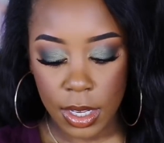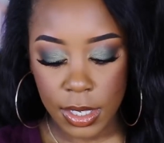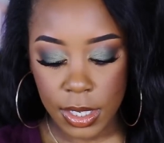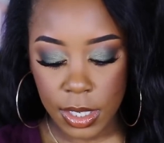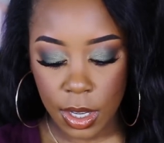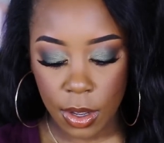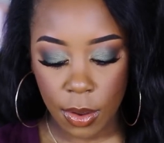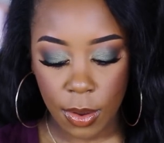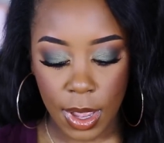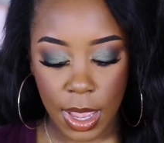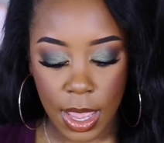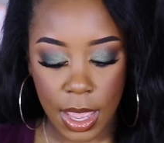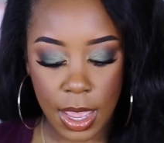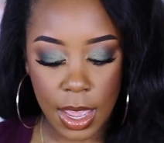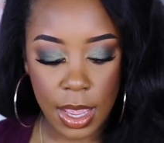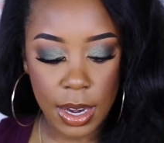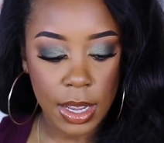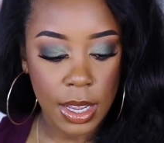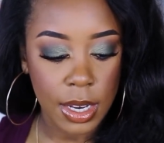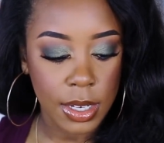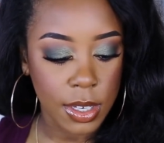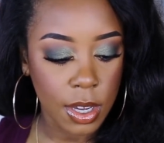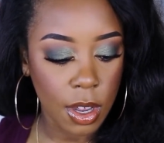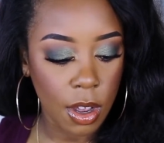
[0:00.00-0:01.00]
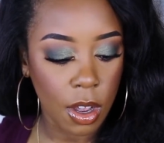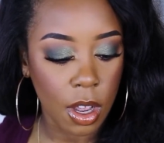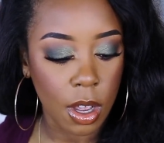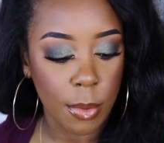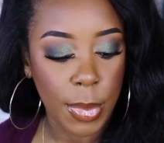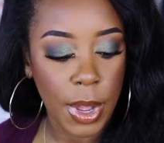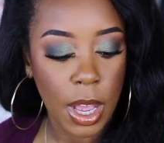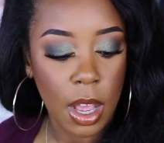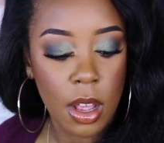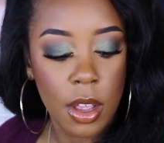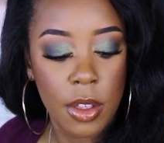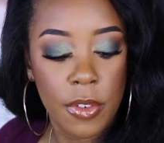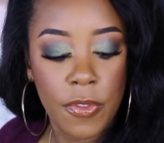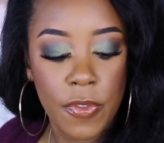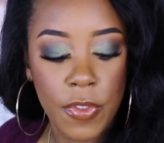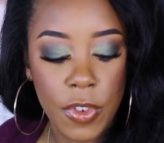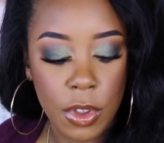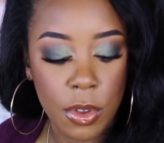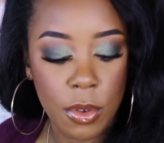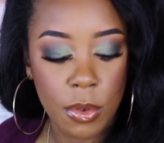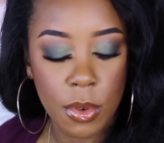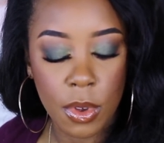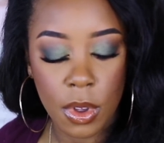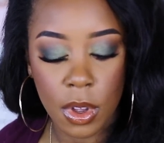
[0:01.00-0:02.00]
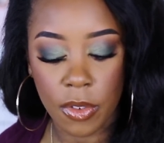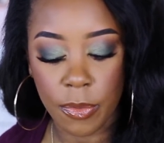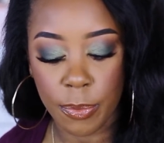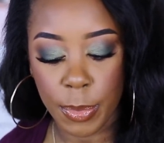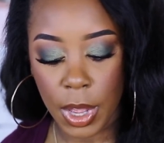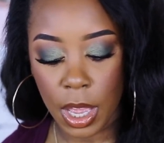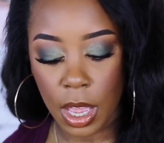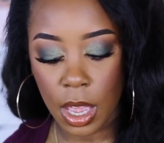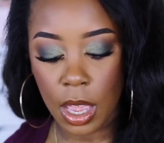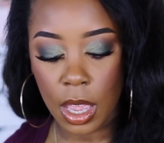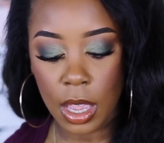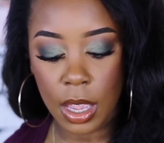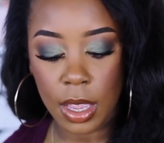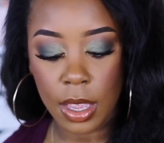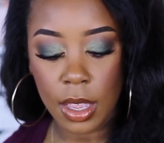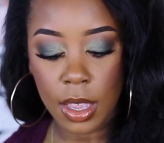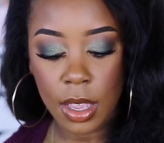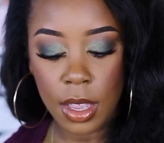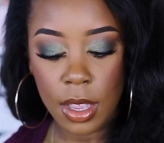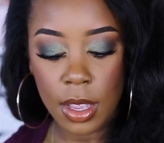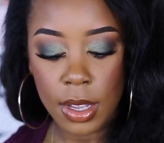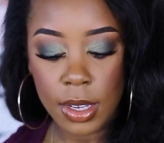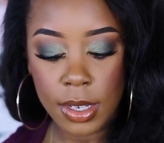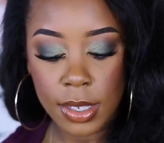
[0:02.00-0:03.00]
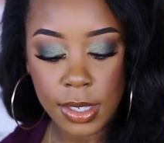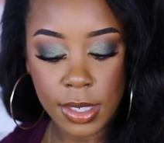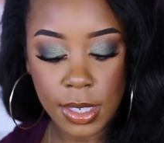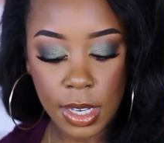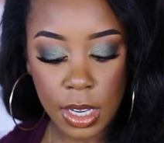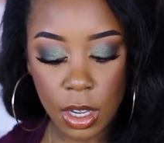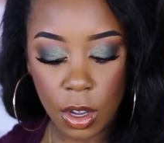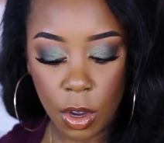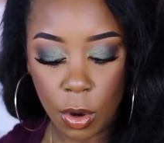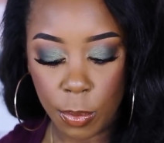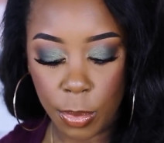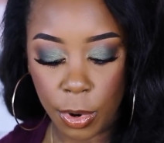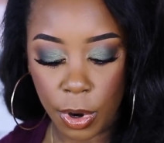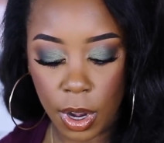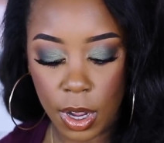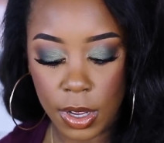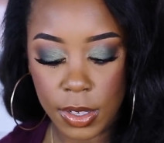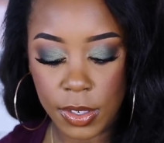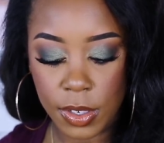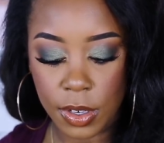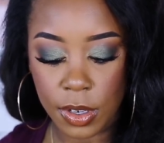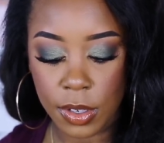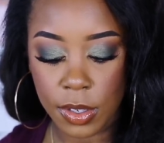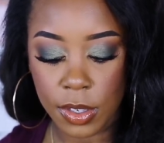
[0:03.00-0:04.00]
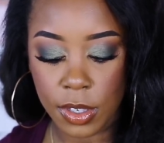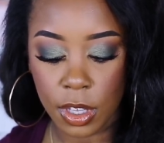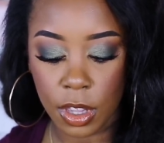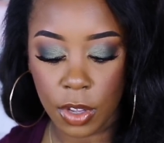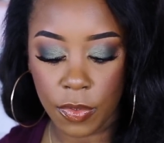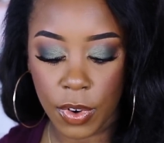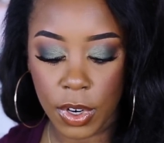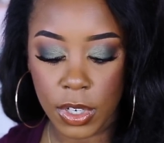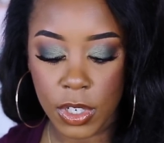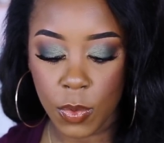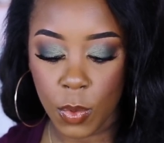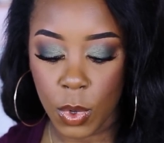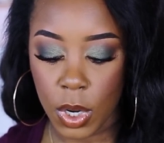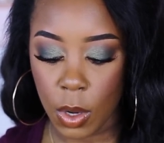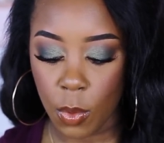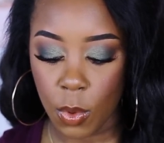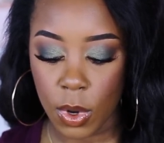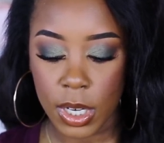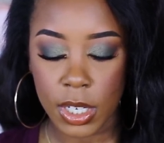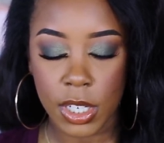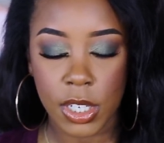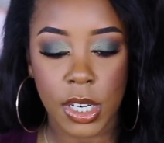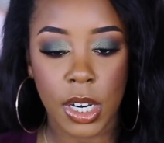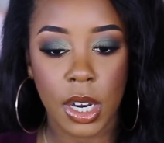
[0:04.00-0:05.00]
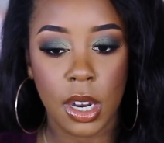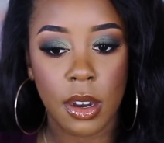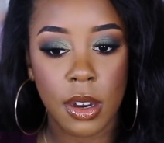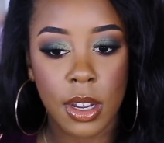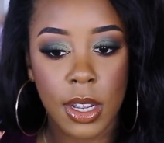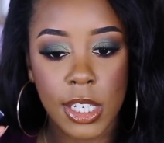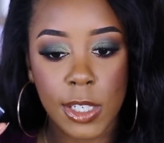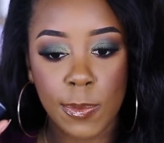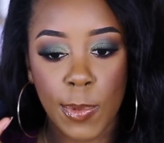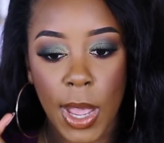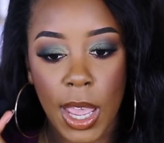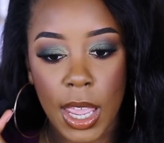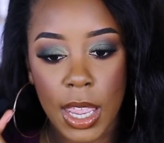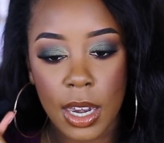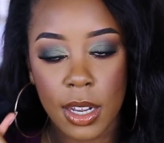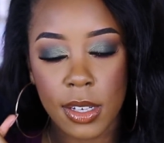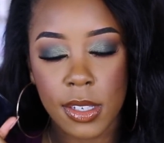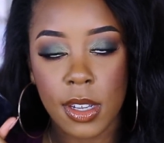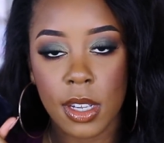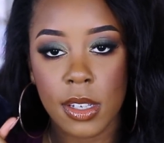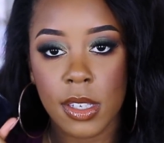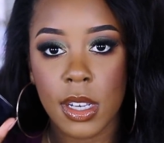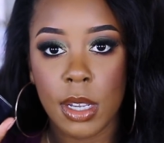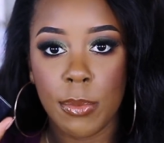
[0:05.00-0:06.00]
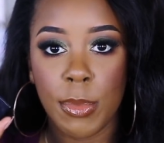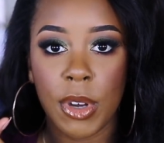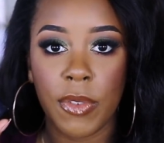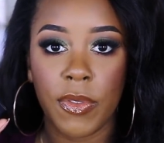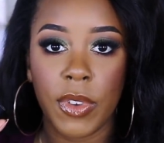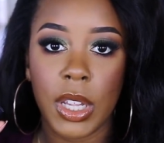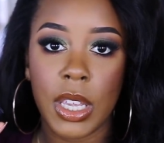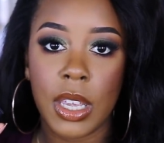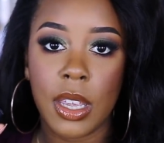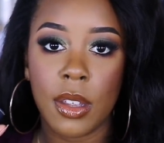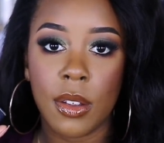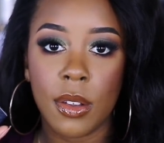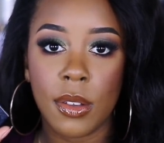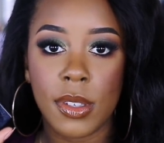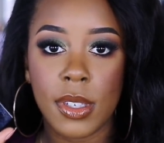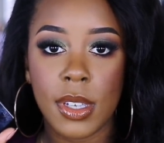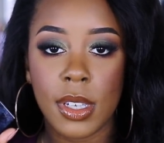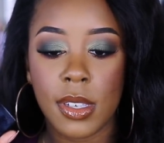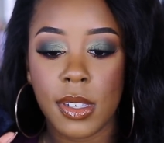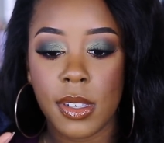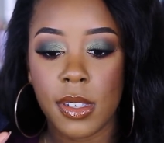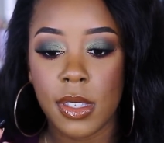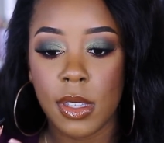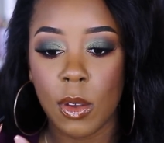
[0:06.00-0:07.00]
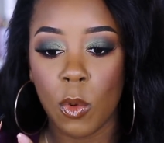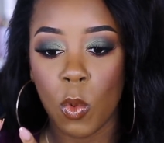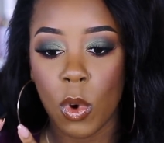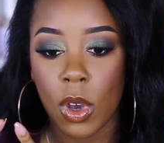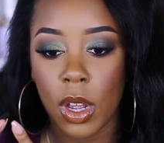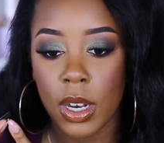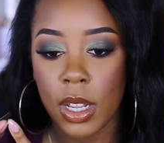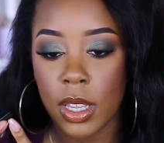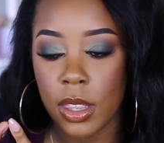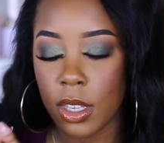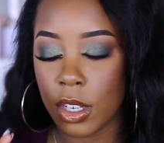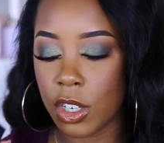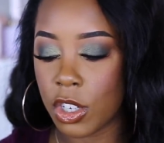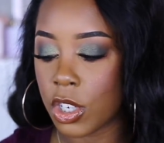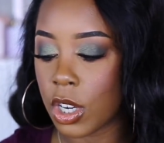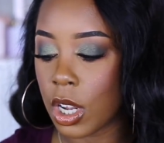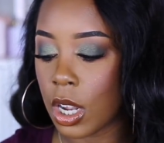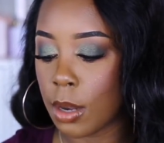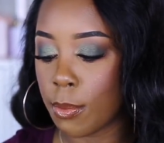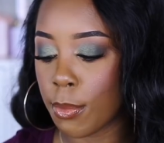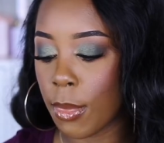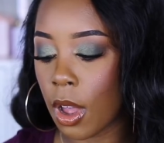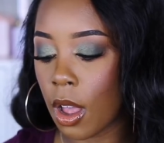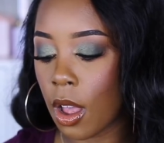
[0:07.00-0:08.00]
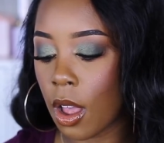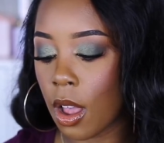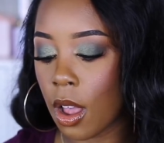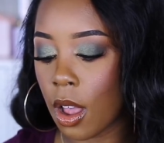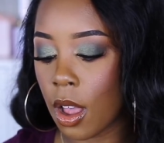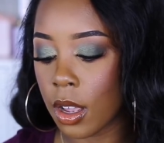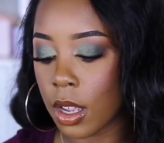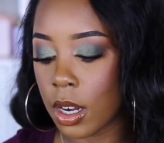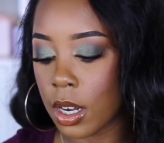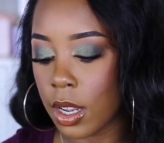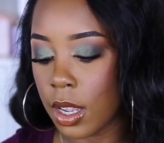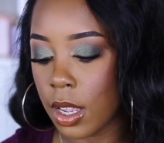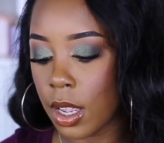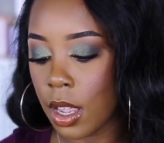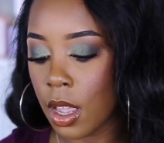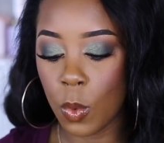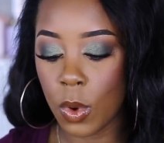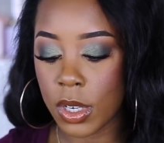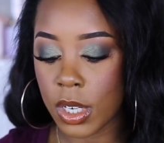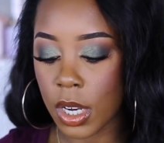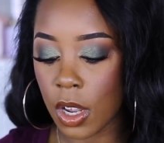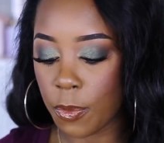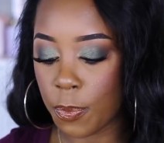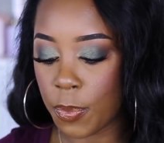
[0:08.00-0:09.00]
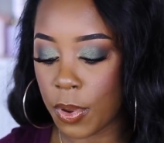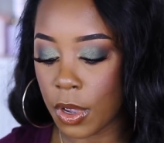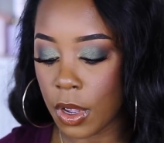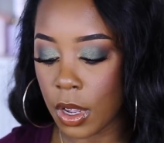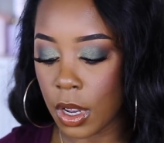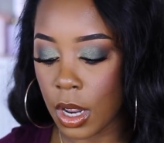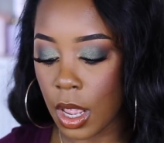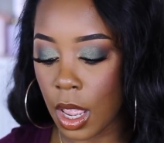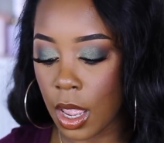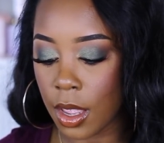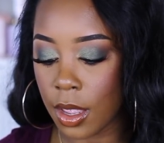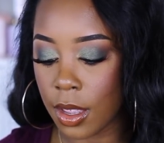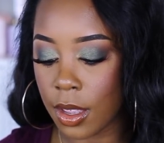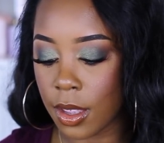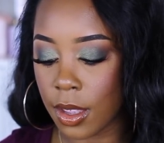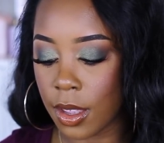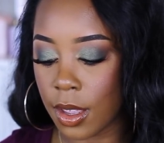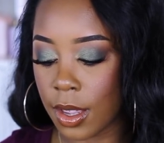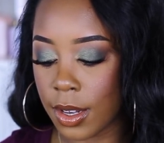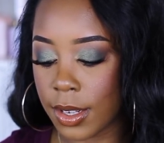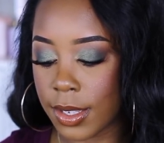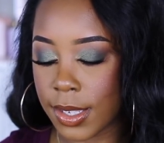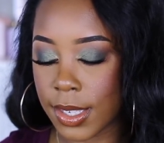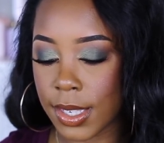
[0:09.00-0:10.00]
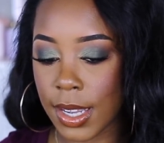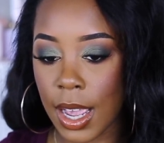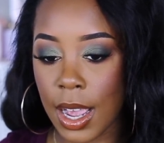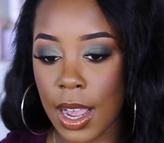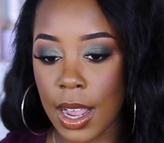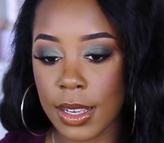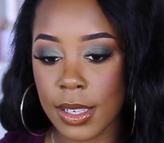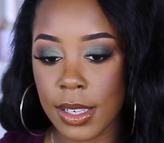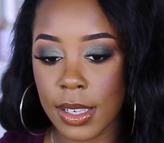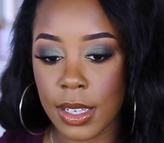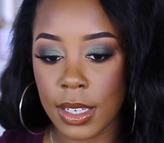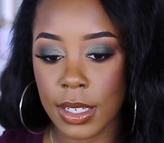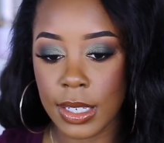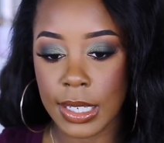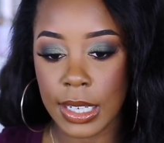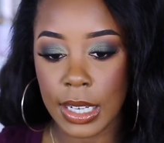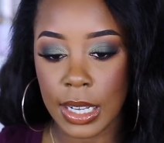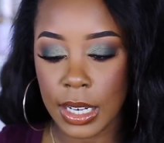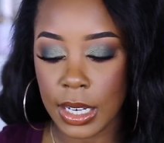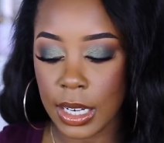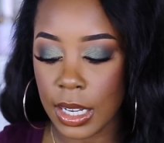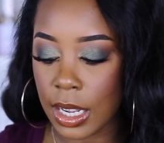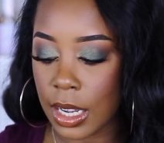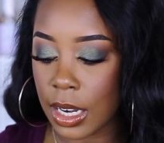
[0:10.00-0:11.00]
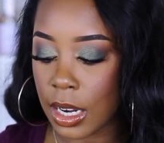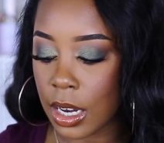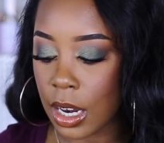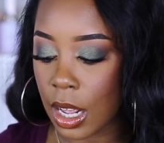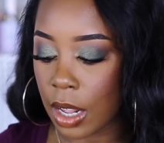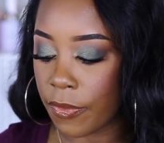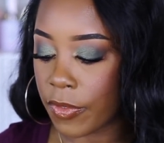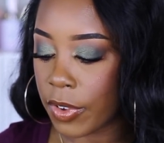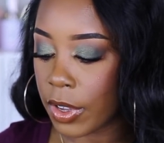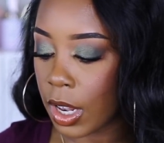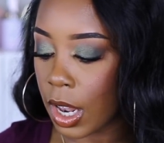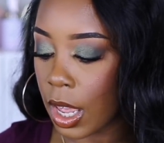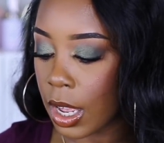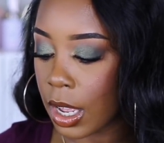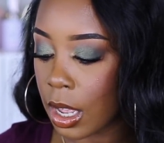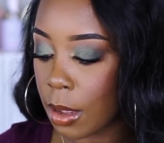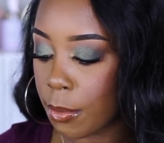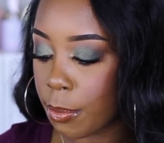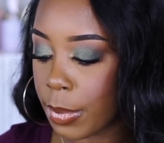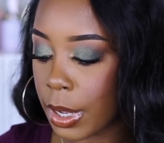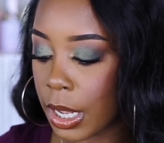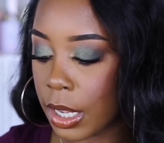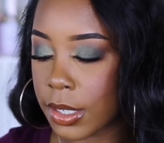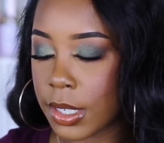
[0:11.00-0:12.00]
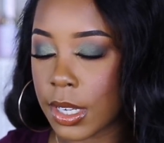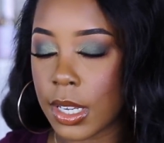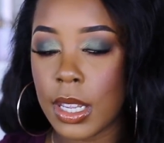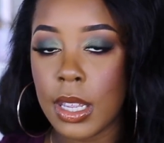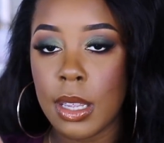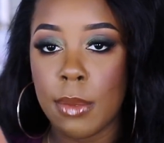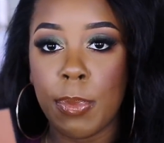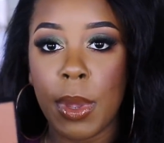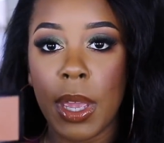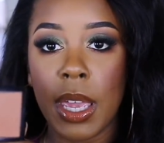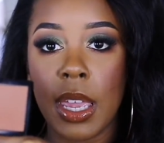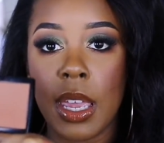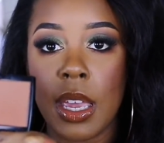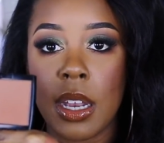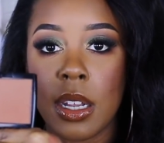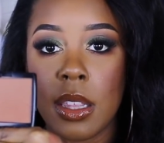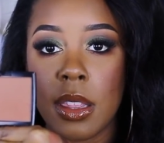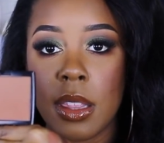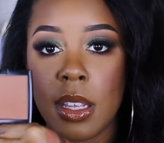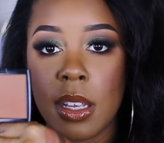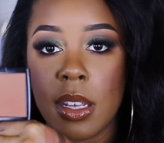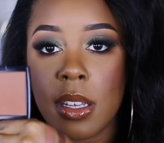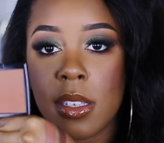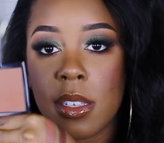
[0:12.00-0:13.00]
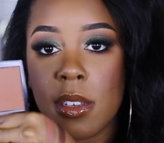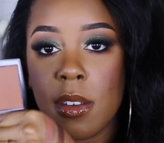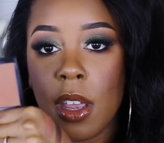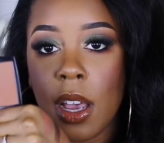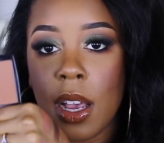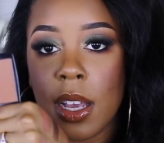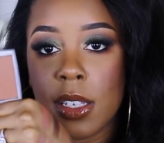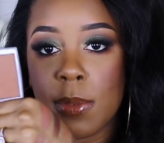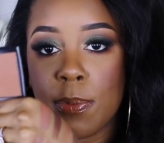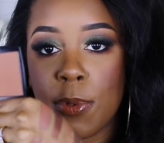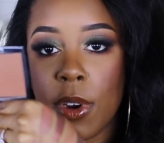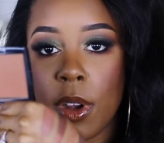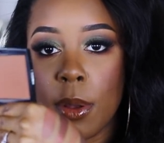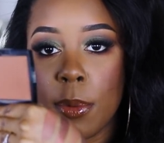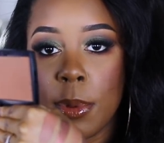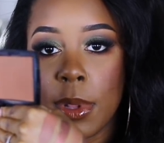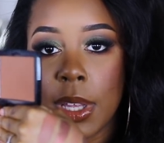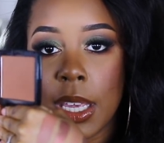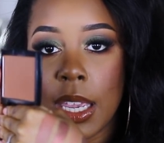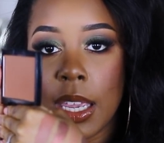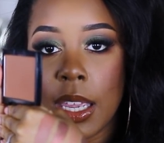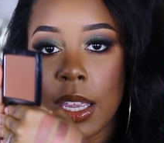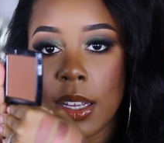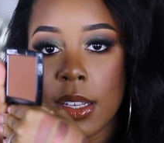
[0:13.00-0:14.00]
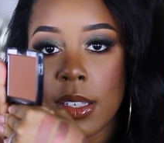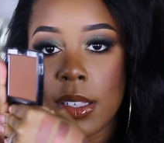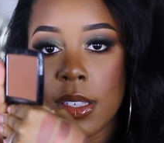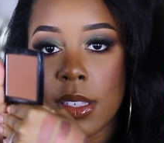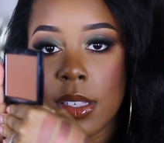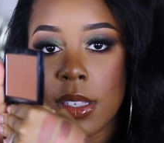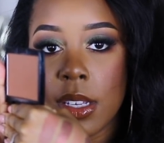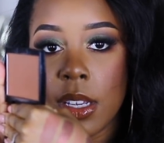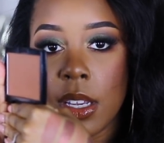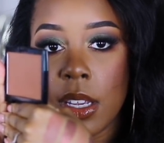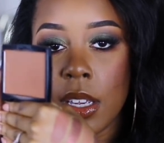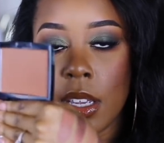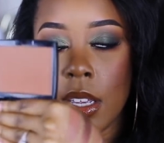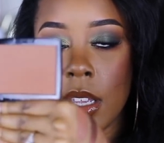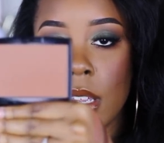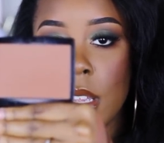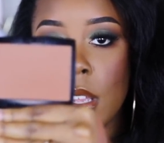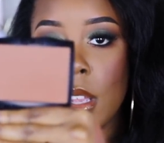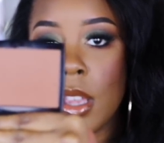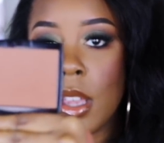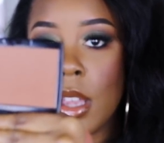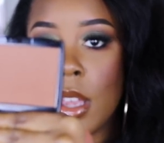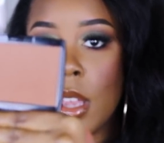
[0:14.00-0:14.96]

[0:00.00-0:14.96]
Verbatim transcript: let's go ahead and talk about a few of my single bronzers. So the first one I want to share is by Anastasia Beverly Hills. This is the one in the shade Mahogany, which I put a good size dent in it. I feel like I'm about to hit pan in this. You guys probably can't see it,